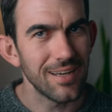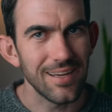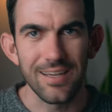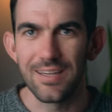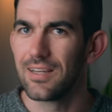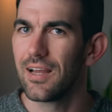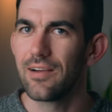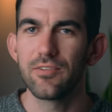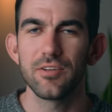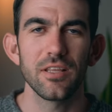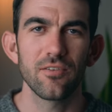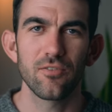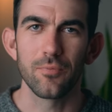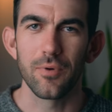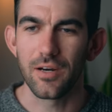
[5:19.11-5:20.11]
uh,
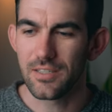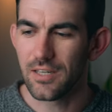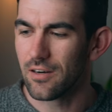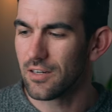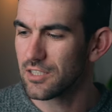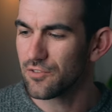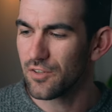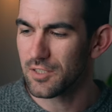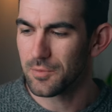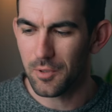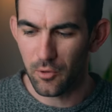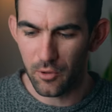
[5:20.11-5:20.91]
everything from Arc'teryx fits me